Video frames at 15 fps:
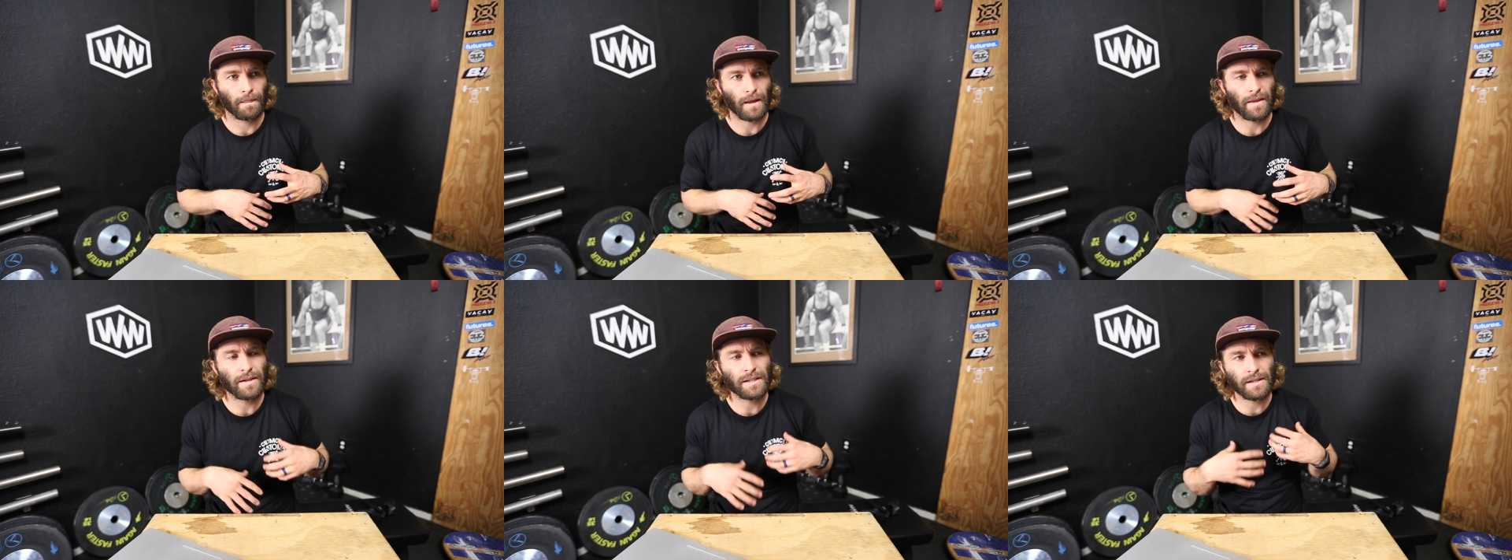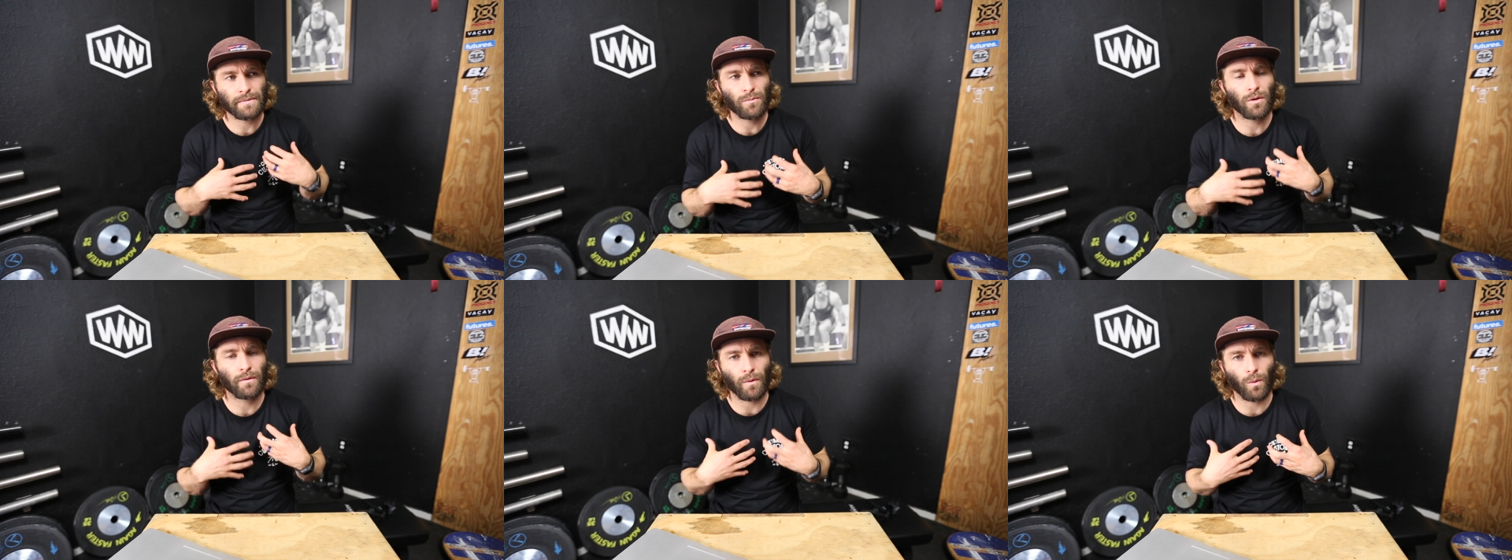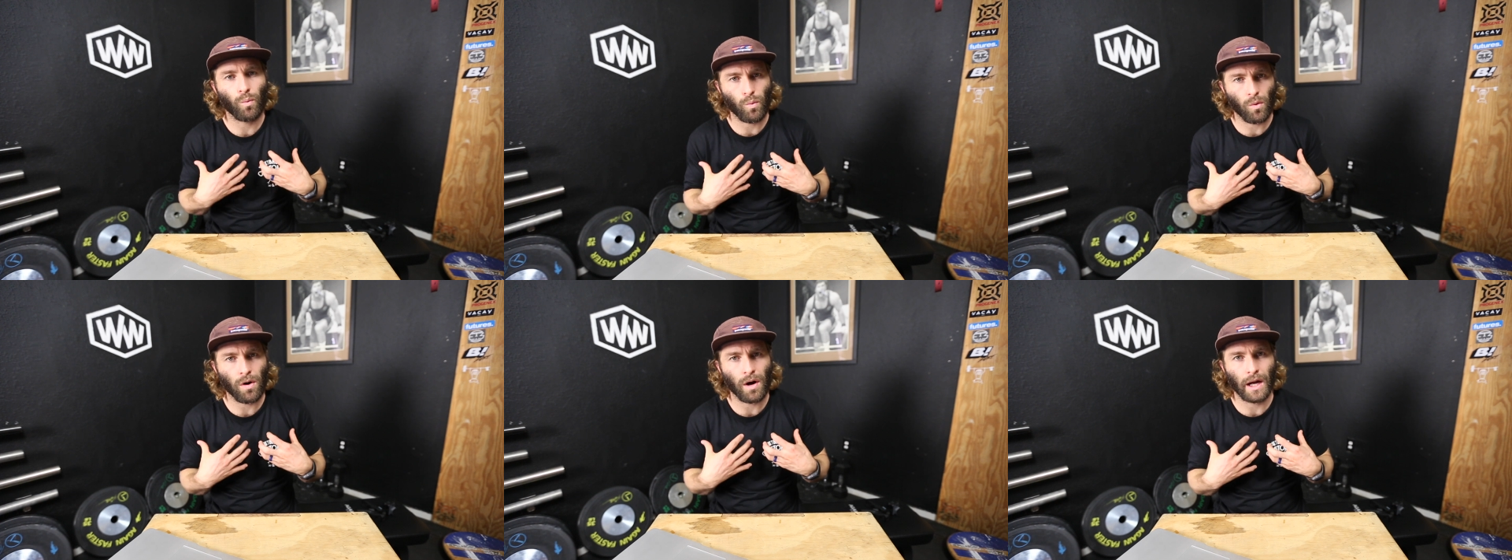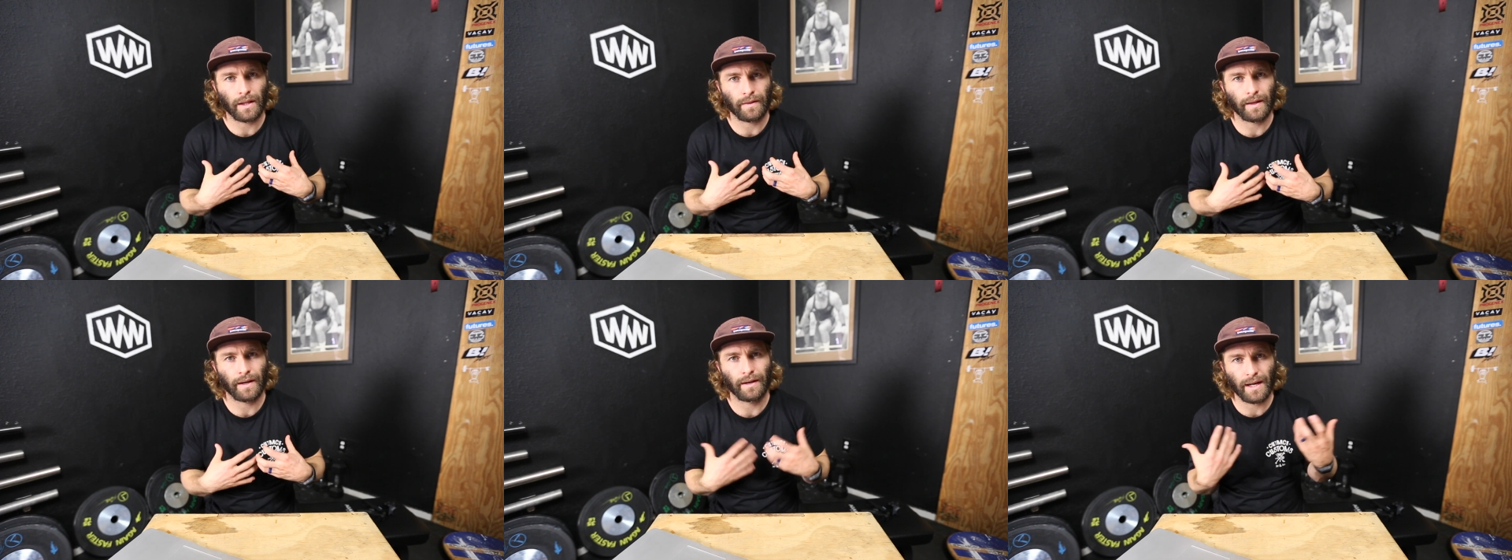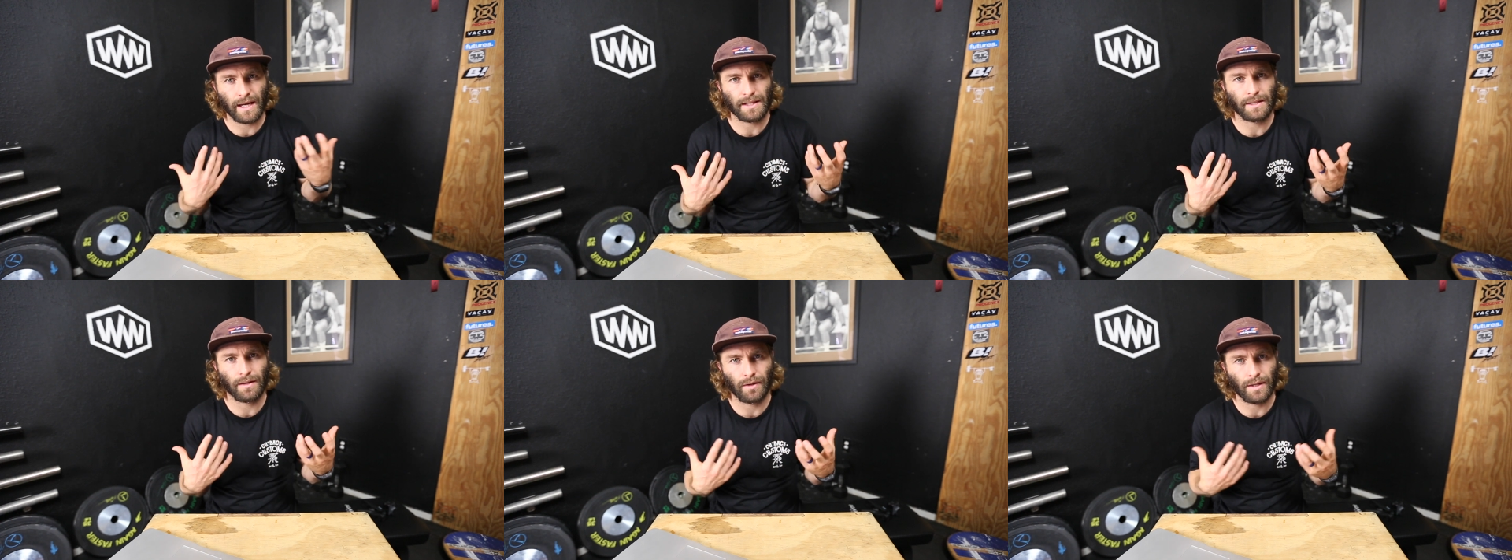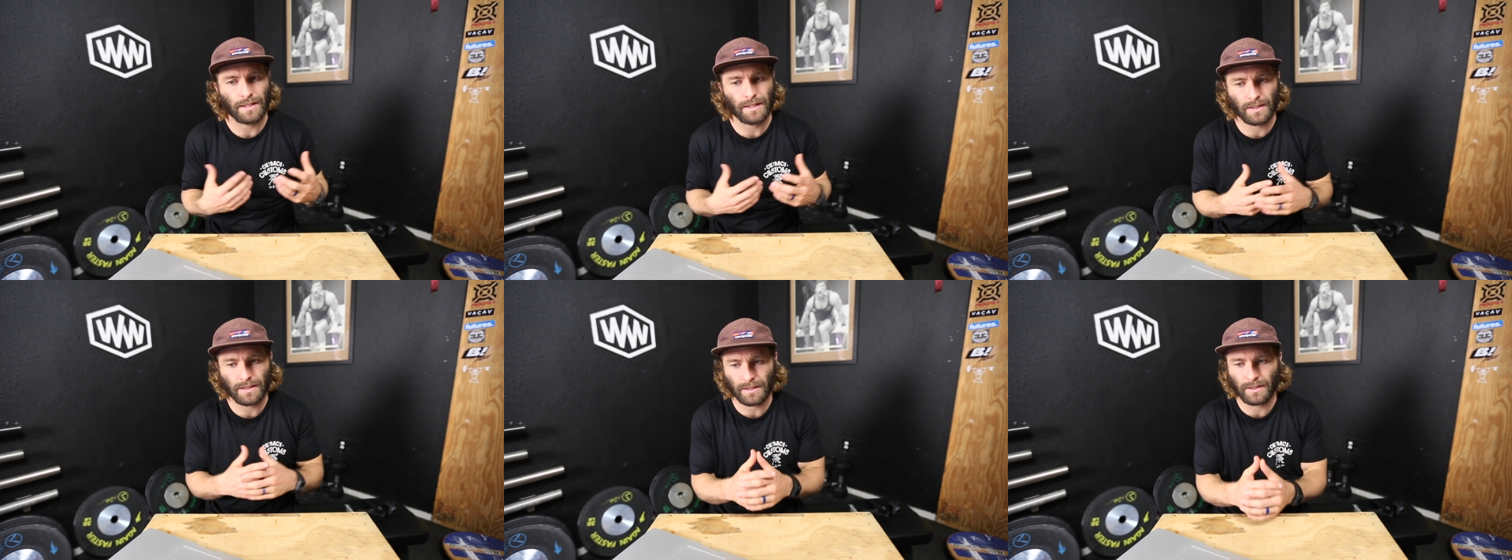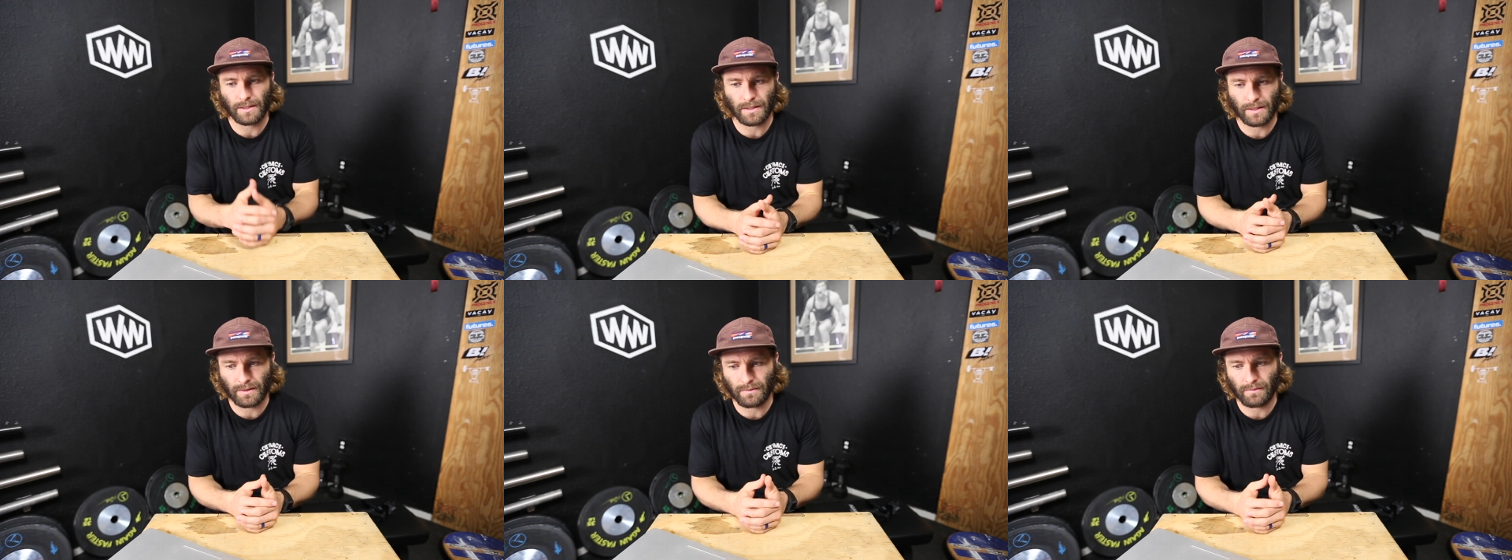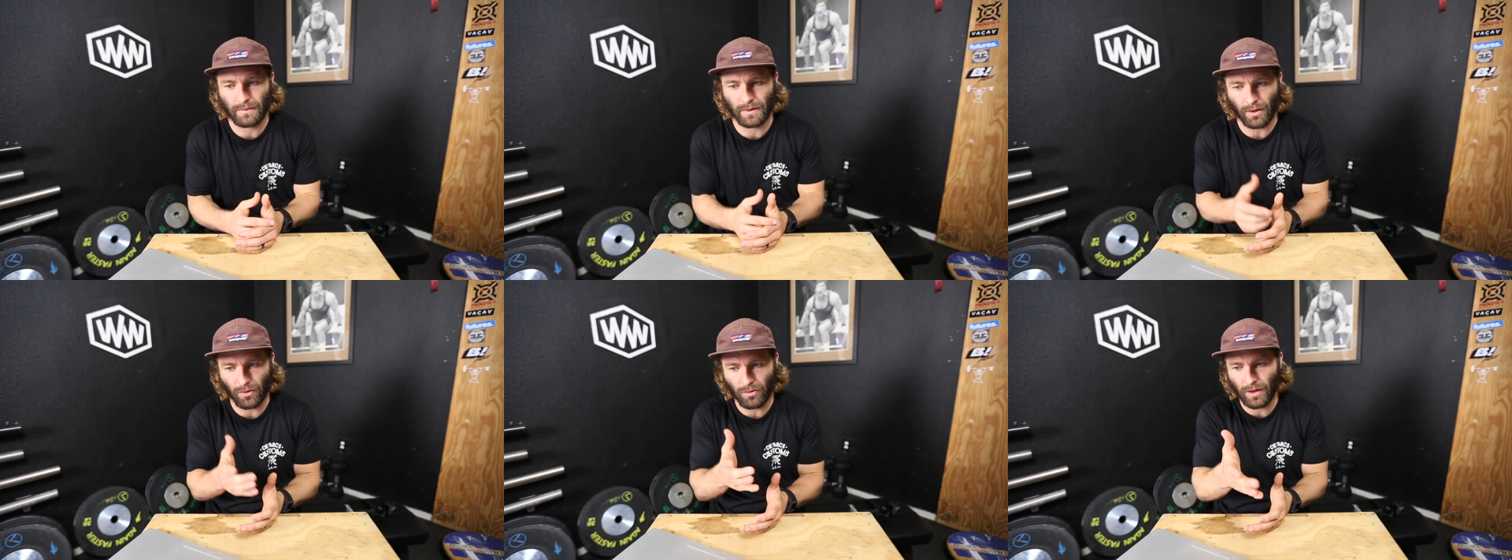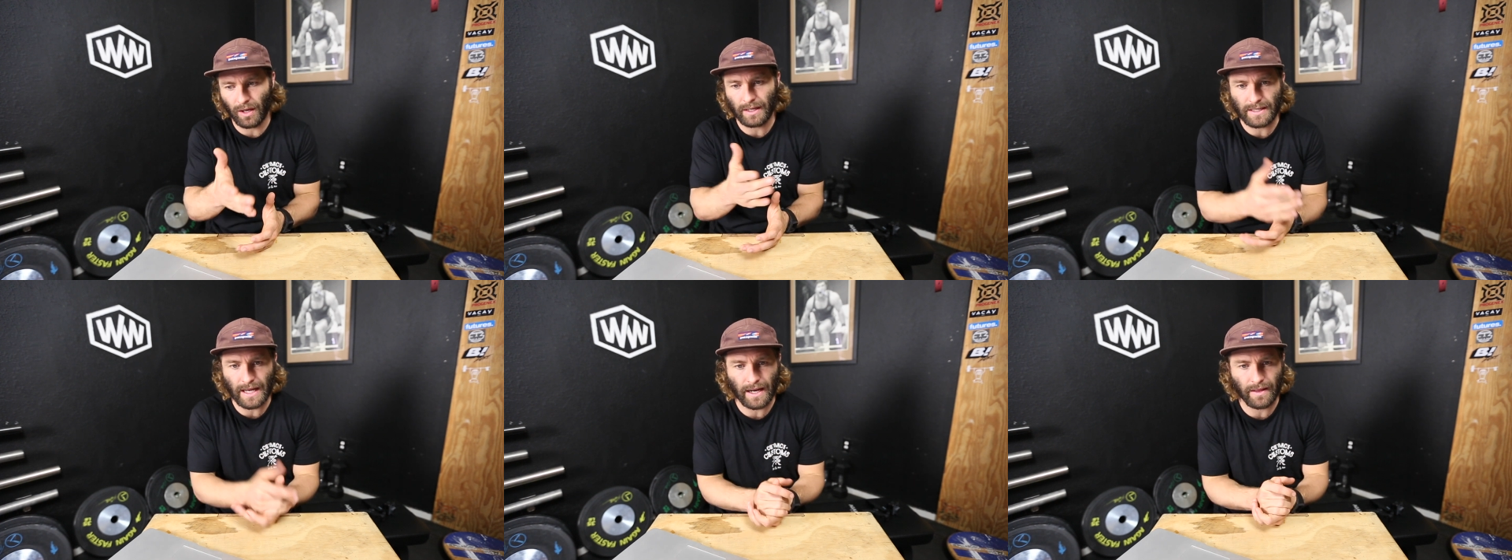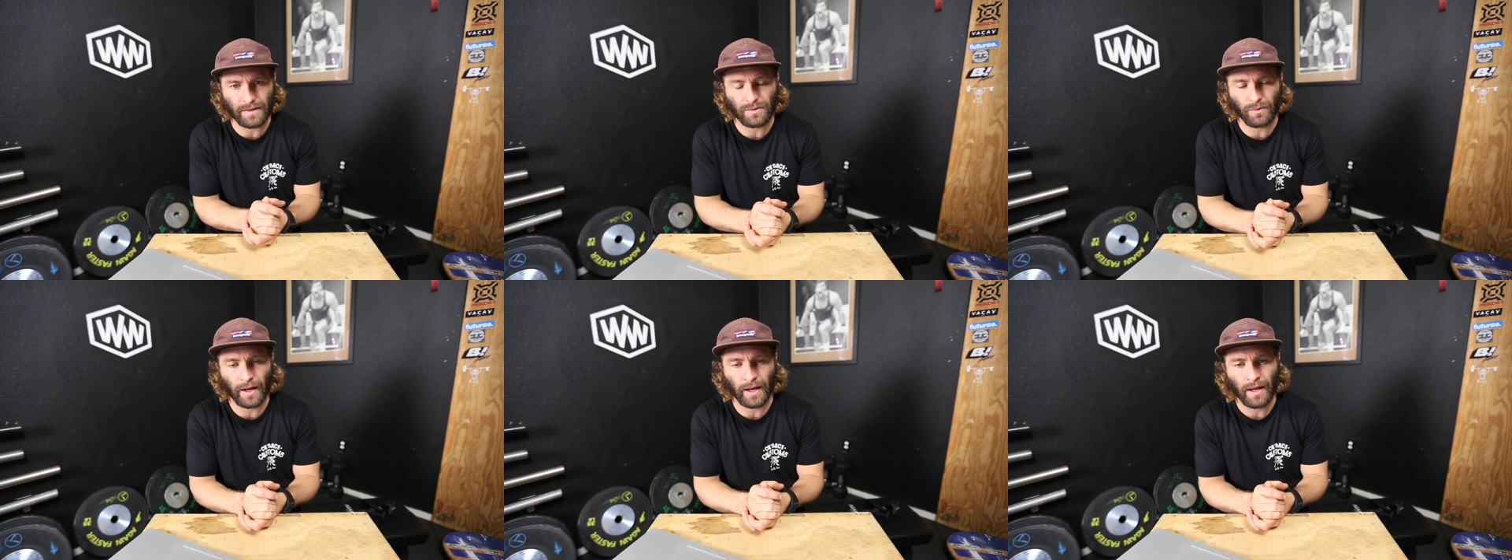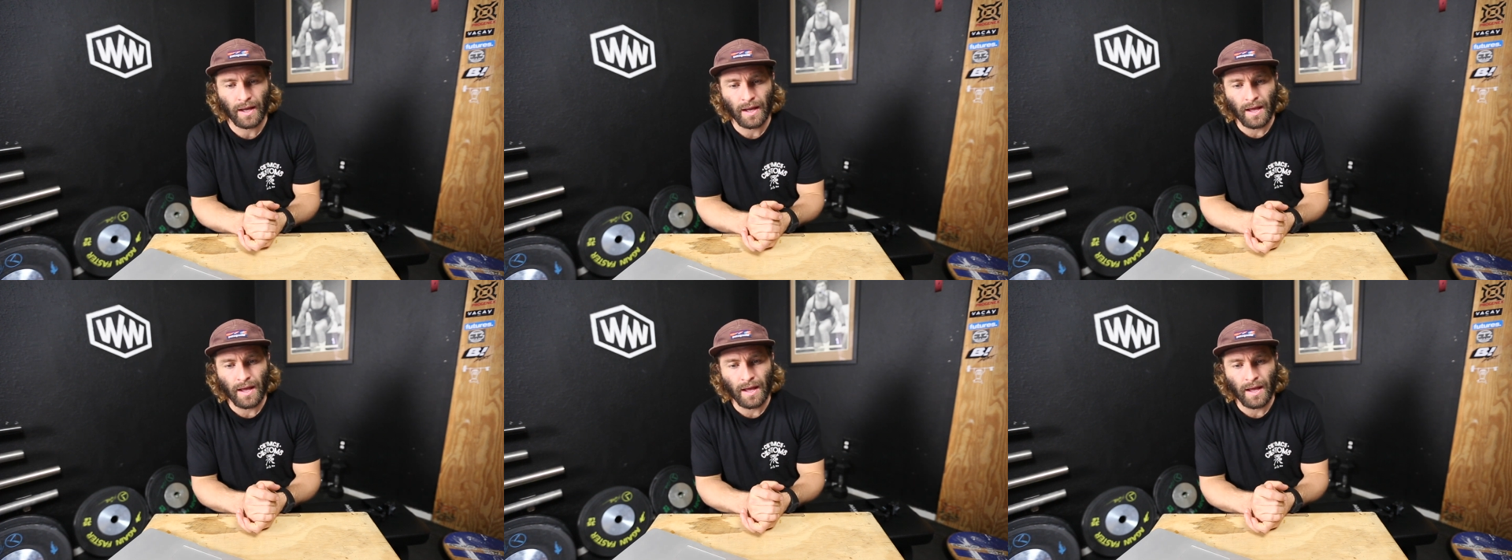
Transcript: and this is more of a want than necessarily, think it's heading this way.